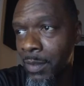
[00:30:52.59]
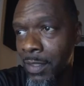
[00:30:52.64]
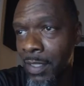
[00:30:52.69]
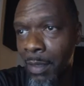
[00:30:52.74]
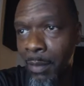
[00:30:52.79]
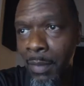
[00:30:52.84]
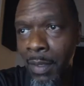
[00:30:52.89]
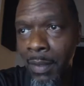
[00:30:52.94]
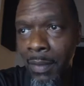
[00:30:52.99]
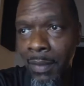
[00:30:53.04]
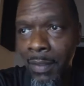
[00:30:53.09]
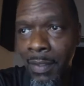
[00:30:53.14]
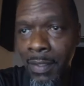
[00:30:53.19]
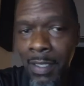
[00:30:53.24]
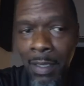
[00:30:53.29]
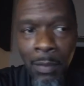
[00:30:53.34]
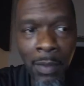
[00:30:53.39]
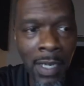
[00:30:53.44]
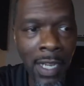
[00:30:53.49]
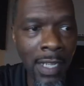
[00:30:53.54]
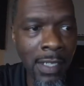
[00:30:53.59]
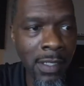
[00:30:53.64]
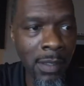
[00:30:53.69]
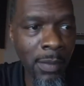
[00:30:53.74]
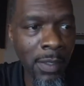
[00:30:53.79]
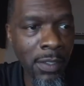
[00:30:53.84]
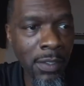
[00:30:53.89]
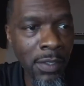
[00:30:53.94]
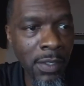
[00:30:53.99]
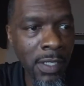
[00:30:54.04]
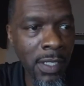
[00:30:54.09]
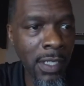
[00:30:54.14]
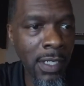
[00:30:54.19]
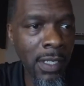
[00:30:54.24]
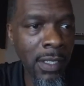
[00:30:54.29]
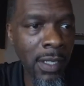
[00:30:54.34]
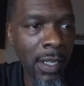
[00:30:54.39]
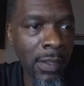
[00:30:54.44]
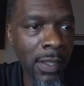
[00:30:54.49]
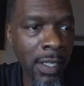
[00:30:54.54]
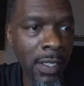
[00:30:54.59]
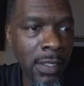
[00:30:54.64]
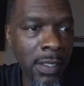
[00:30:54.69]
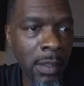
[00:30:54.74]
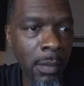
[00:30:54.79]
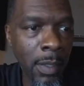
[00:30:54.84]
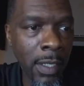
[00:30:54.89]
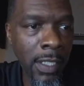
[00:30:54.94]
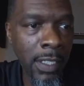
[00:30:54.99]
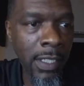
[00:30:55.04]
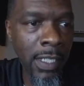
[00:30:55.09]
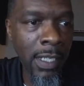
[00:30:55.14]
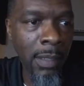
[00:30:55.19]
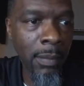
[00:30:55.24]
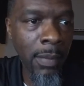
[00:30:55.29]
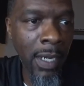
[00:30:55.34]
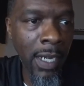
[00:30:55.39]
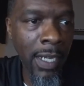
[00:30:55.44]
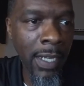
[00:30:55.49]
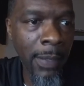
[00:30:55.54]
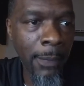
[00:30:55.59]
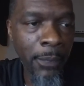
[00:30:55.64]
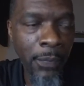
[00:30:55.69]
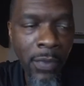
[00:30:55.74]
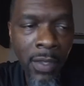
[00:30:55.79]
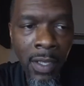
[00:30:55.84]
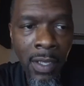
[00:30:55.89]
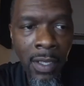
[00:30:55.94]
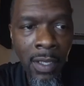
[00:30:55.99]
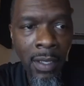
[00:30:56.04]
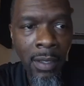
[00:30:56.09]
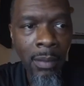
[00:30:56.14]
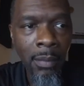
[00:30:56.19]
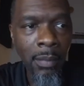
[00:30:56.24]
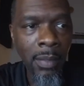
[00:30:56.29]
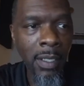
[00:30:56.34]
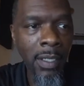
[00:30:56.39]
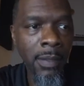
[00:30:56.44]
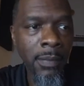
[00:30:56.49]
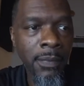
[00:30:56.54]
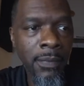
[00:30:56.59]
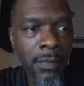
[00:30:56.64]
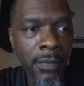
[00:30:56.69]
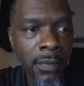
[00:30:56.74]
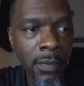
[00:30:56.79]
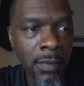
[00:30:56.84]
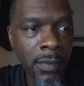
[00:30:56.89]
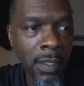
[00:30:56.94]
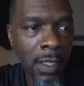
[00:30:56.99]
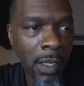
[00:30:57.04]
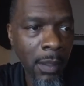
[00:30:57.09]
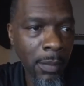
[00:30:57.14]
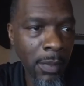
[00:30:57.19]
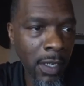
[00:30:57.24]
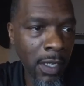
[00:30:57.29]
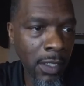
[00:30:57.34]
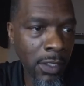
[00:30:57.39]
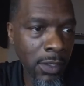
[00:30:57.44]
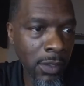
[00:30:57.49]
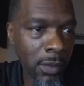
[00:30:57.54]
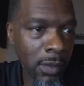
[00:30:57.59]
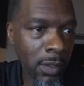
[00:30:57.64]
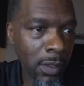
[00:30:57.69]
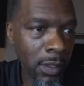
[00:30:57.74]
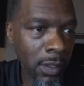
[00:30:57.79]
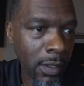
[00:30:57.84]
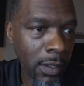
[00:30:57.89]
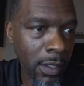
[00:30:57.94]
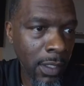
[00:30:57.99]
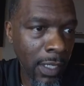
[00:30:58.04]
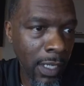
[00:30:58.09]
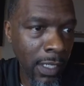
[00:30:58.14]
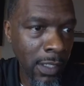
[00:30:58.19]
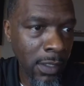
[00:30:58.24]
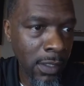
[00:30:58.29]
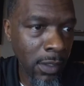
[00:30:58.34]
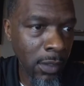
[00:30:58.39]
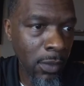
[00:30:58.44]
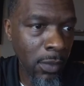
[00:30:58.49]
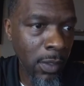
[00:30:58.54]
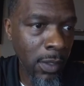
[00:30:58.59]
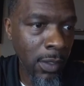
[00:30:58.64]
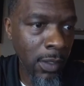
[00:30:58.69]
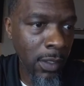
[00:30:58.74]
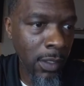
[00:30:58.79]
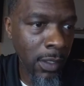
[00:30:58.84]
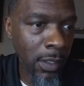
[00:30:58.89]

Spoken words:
Someone has some interest in it, and I think somebody did buy it, but I'm not sure as to who.